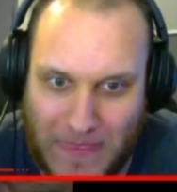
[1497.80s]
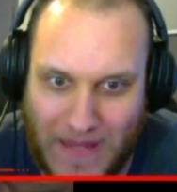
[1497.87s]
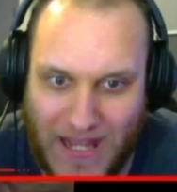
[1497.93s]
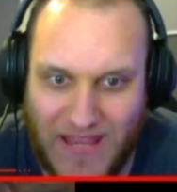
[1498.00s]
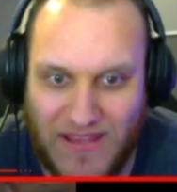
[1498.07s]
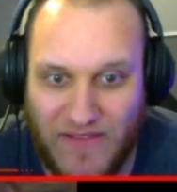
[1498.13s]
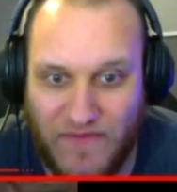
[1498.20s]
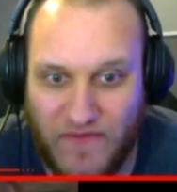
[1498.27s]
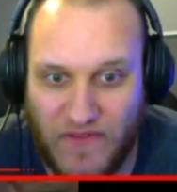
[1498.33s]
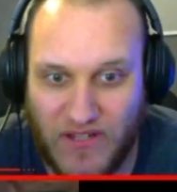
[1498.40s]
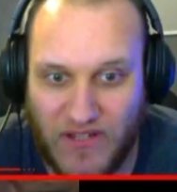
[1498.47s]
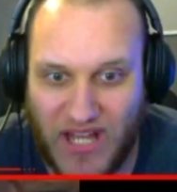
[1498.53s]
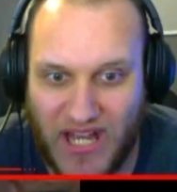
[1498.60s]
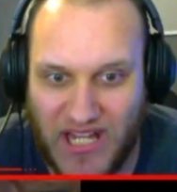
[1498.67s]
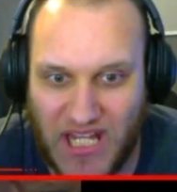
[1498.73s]
And if a
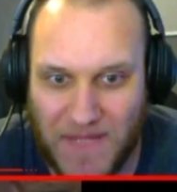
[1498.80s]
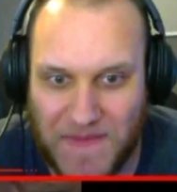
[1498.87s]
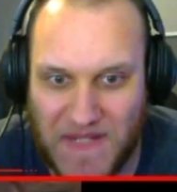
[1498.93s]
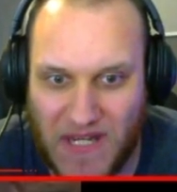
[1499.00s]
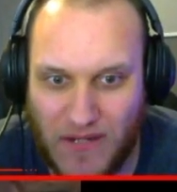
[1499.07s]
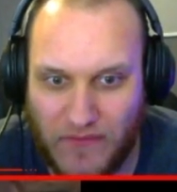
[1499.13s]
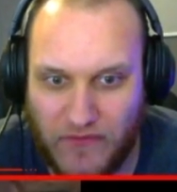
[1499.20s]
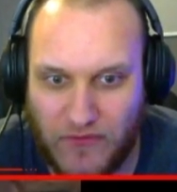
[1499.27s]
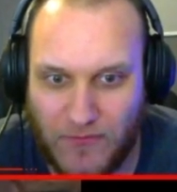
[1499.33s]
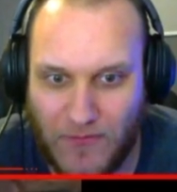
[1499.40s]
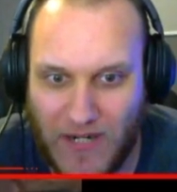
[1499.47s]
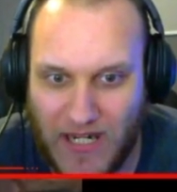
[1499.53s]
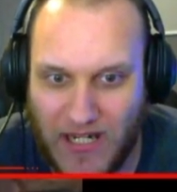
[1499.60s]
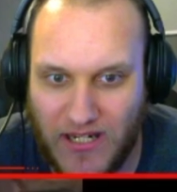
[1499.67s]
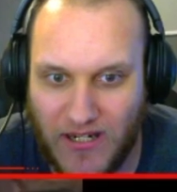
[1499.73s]
guy comes out from
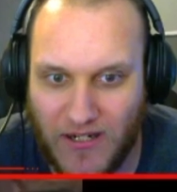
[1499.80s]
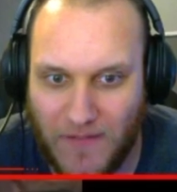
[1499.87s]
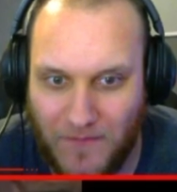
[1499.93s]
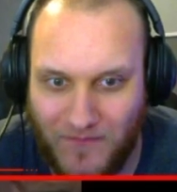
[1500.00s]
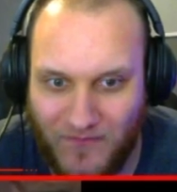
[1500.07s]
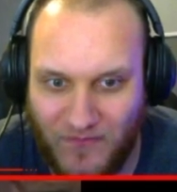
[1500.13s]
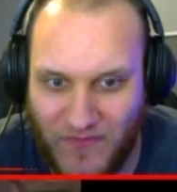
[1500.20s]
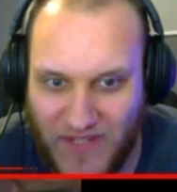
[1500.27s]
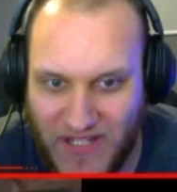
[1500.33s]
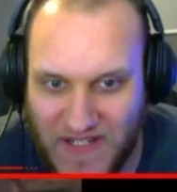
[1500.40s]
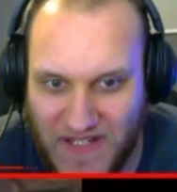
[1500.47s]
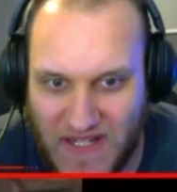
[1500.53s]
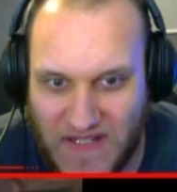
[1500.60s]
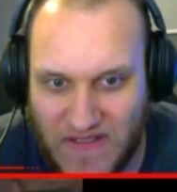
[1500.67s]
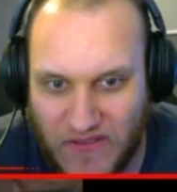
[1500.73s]
right here,
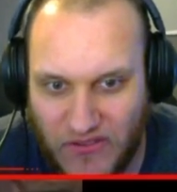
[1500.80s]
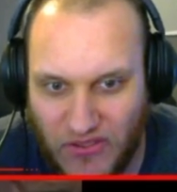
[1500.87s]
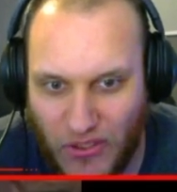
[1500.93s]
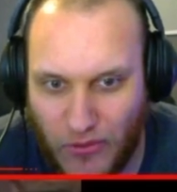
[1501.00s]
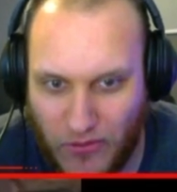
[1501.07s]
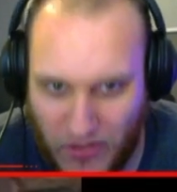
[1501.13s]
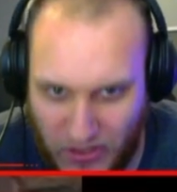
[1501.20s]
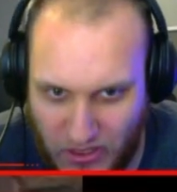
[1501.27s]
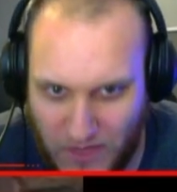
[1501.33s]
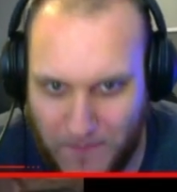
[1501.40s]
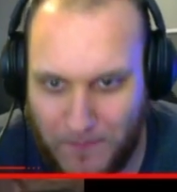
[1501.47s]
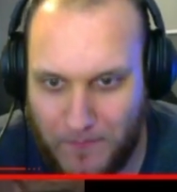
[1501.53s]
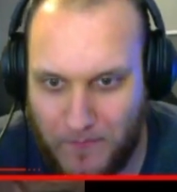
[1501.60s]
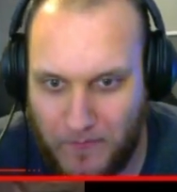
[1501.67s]
his head's a little lower, you can